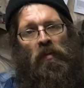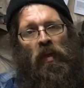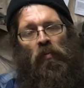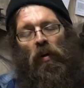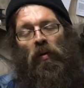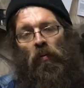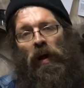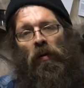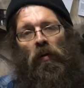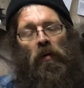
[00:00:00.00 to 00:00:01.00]
they work
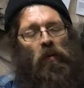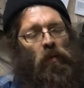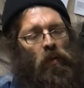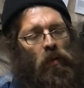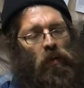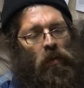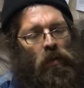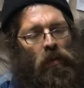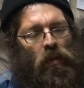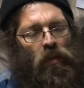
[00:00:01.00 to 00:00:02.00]
well.
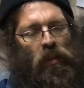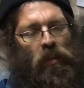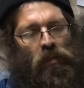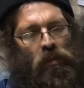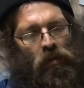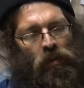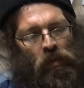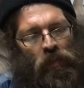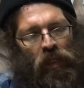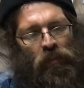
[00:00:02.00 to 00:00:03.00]
These stones are
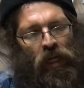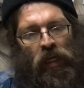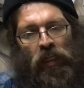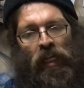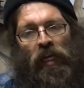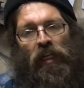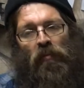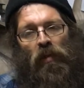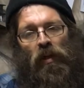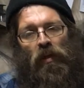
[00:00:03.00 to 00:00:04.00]
made by
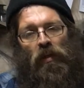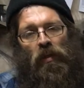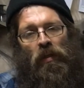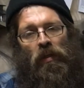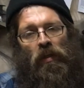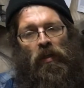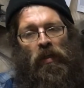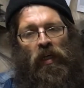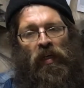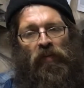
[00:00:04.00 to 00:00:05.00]
Naniwa,
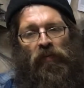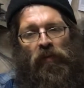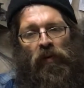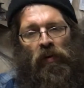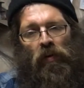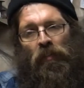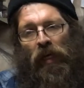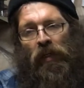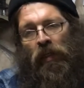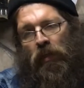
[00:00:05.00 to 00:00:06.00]
and for about
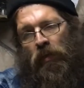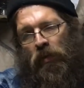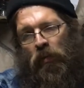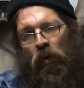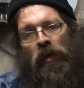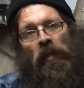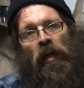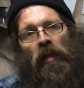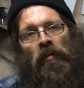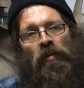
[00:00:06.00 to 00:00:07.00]

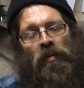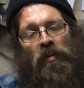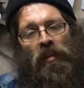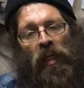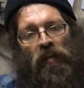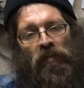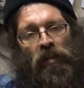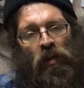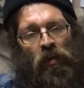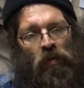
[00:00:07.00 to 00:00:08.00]
$120 a set of
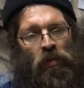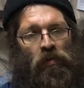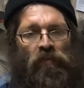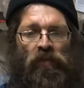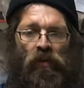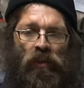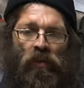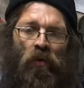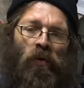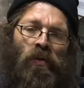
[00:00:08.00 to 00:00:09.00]
stones from very
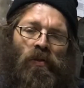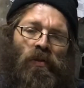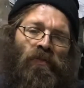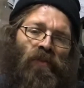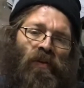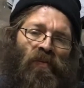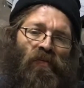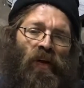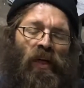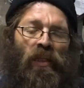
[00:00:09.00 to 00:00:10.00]
coarse to very
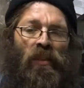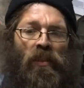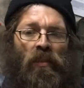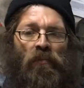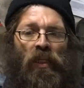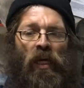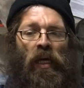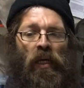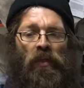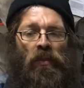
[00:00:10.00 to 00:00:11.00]
fine can be had.